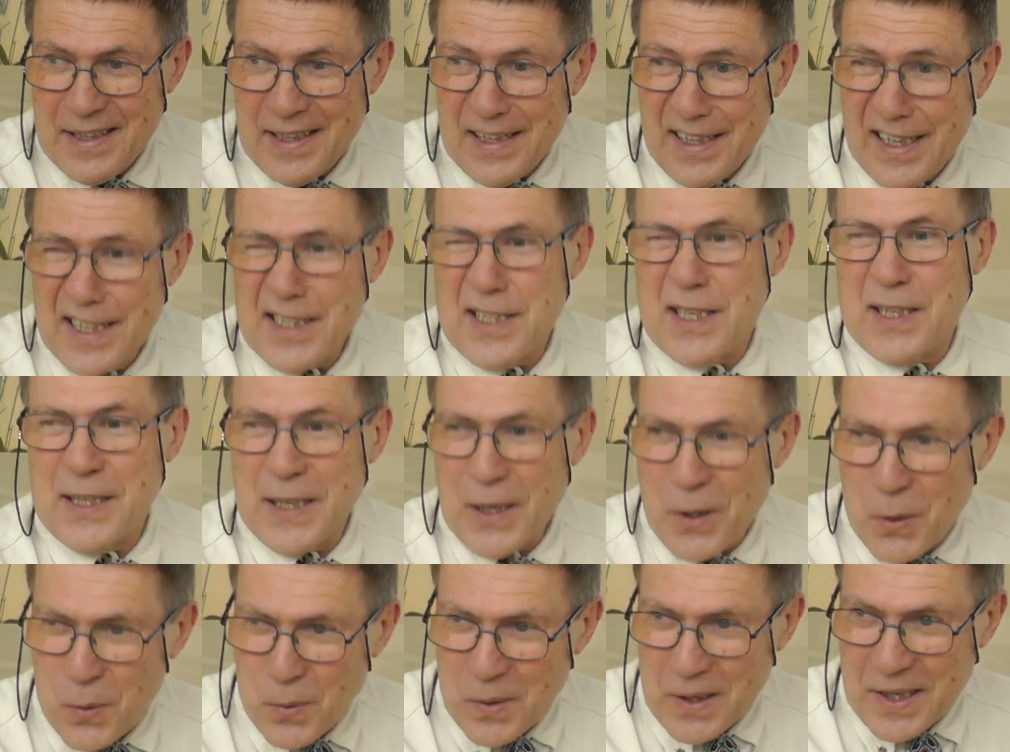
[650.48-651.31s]
is
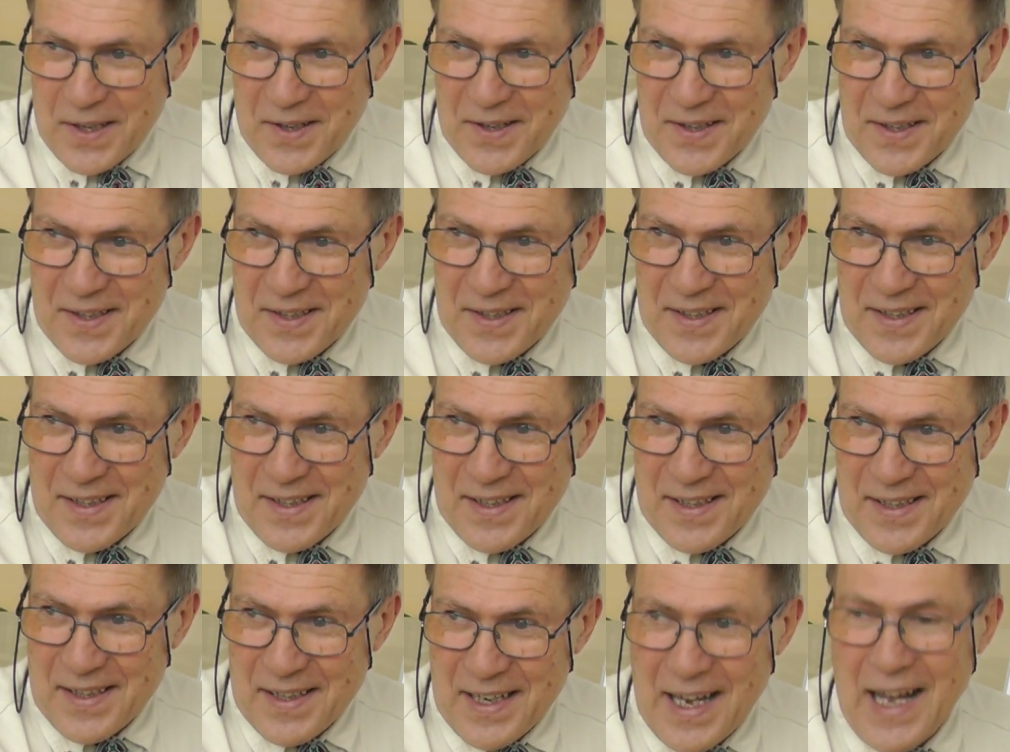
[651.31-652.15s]
singular,
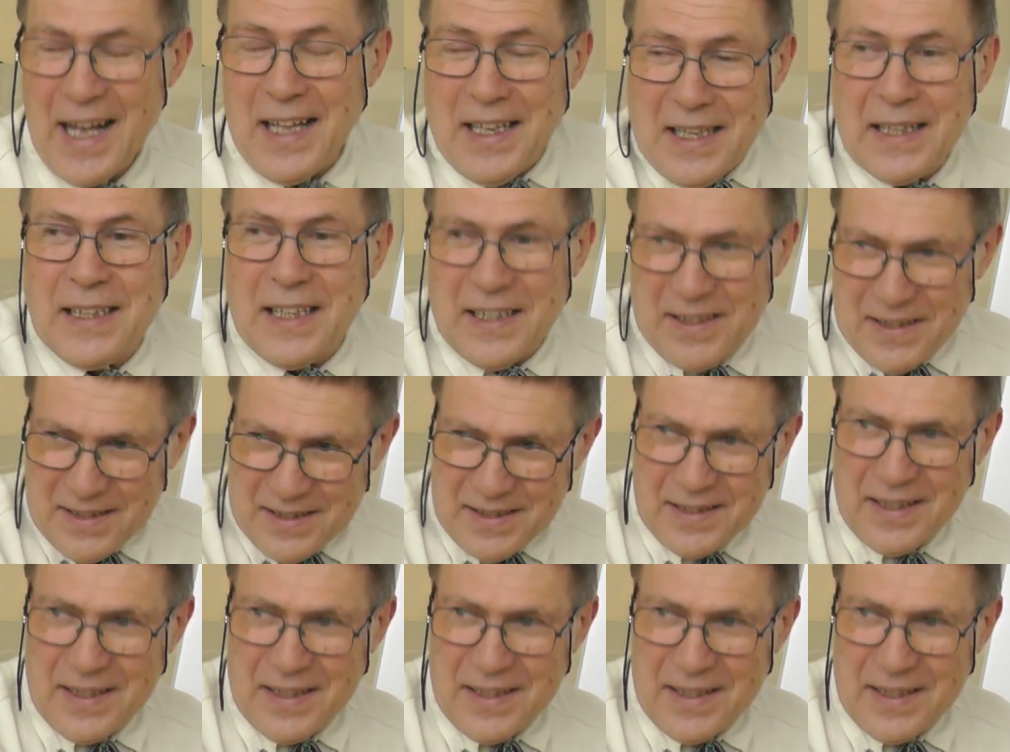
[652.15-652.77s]
that